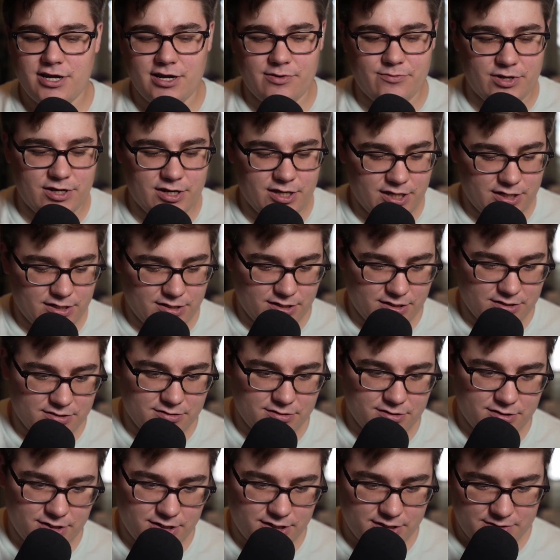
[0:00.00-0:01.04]
I mean, it does
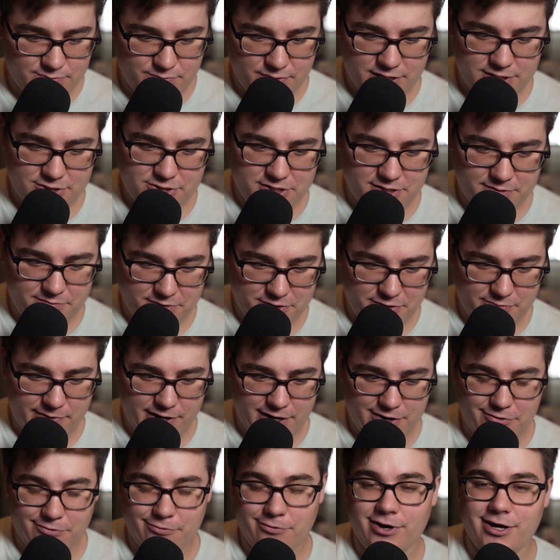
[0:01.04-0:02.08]
look like a spaceship no
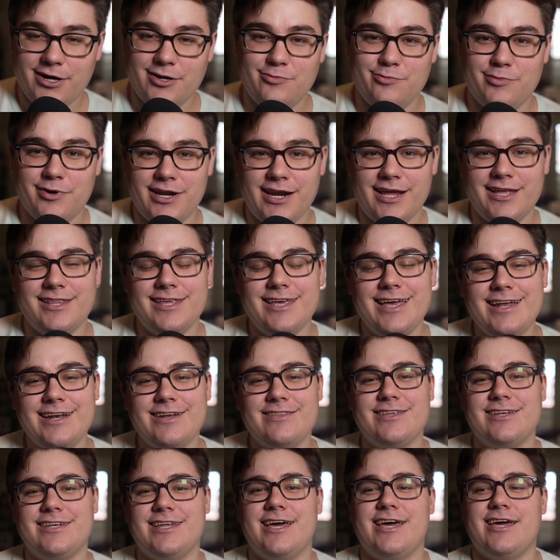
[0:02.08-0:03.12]
matter what, but at the end of
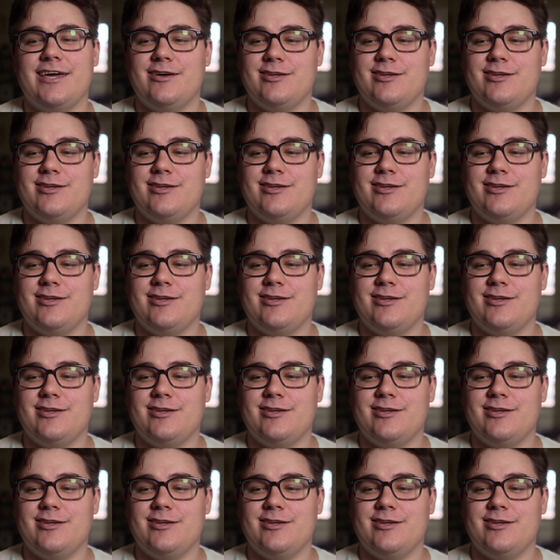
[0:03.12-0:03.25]
the day,